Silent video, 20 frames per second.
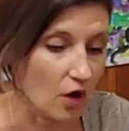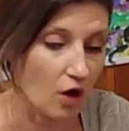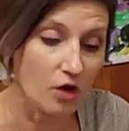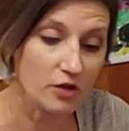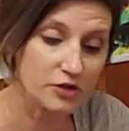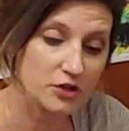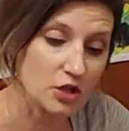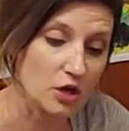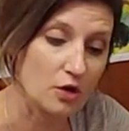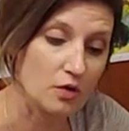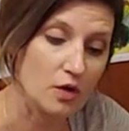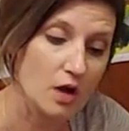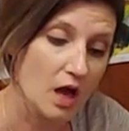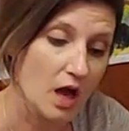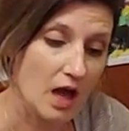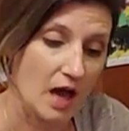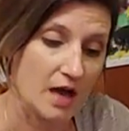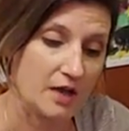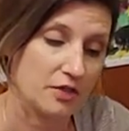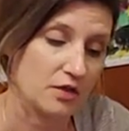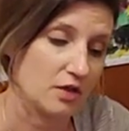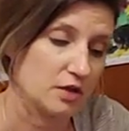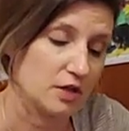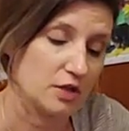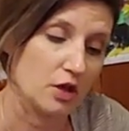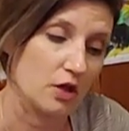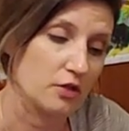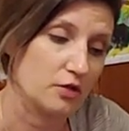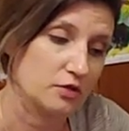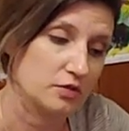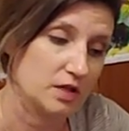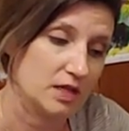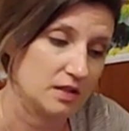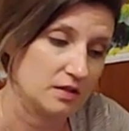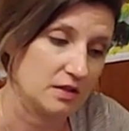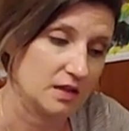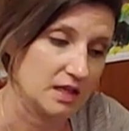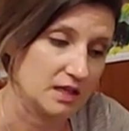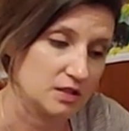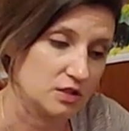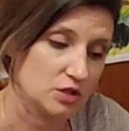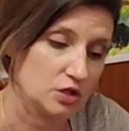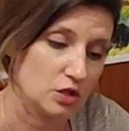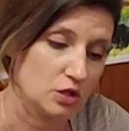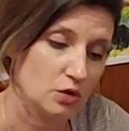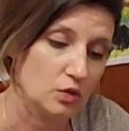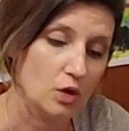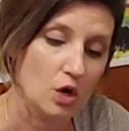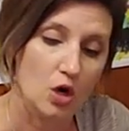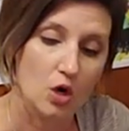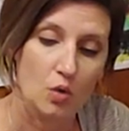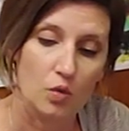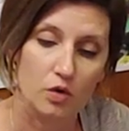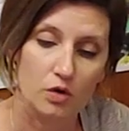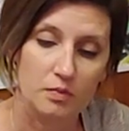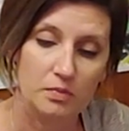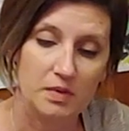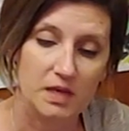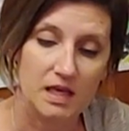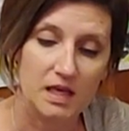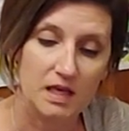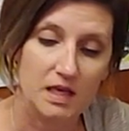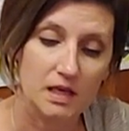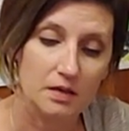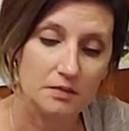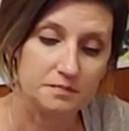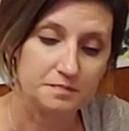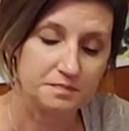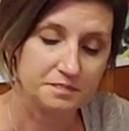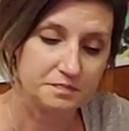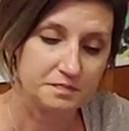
Also, I thought another neat thing to do would be